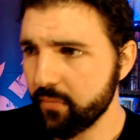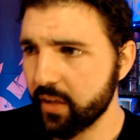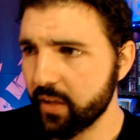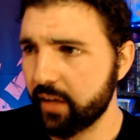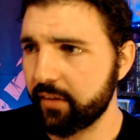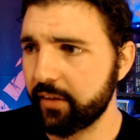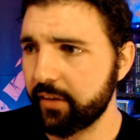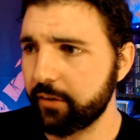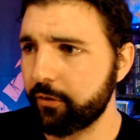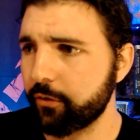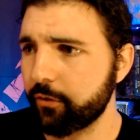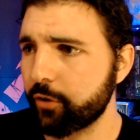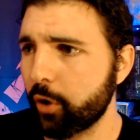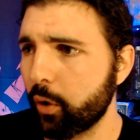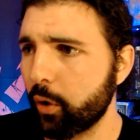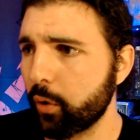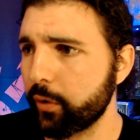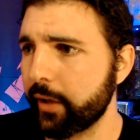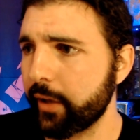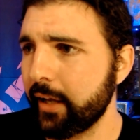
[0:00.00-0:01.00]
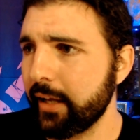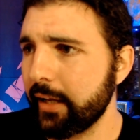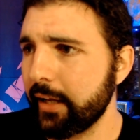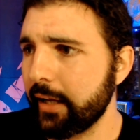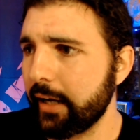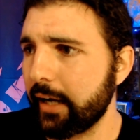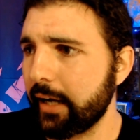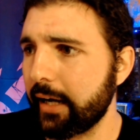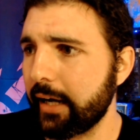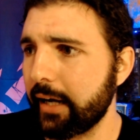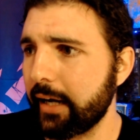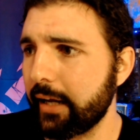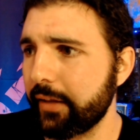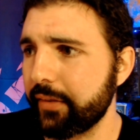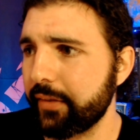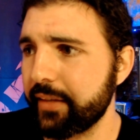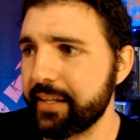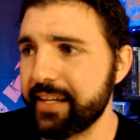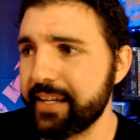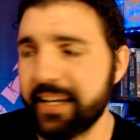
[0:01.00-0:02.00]
This is called
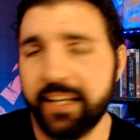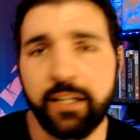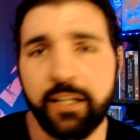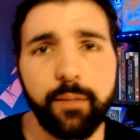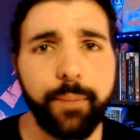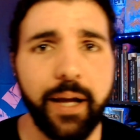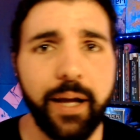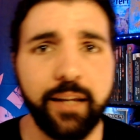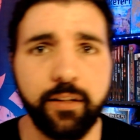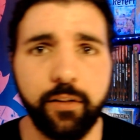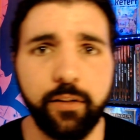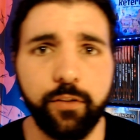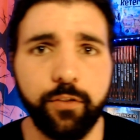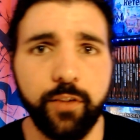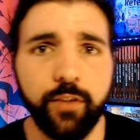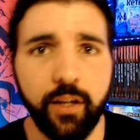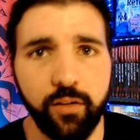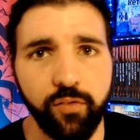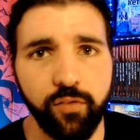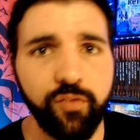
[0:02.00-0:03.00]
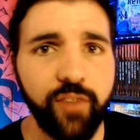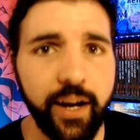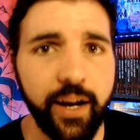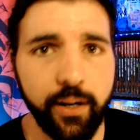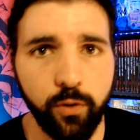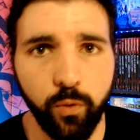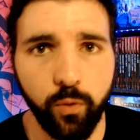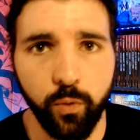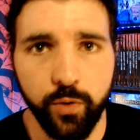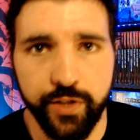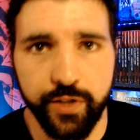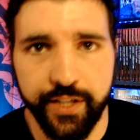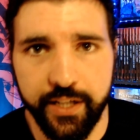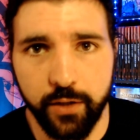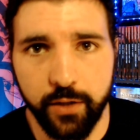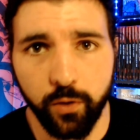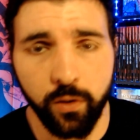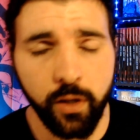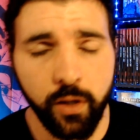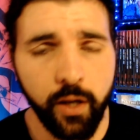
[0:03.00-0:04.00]
the Independence and Final Ordeal.